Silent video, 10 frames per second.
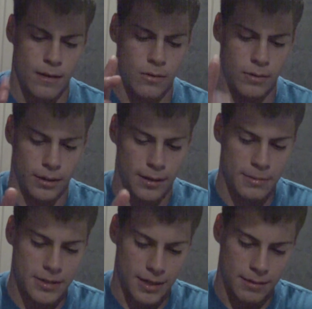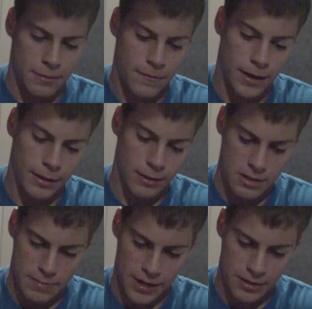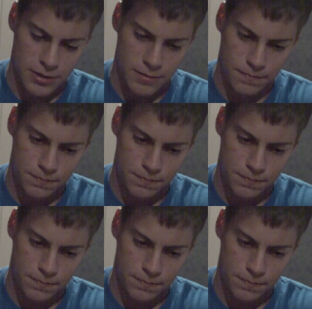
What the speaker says: Hold on, give me a second. Let me find it on this page.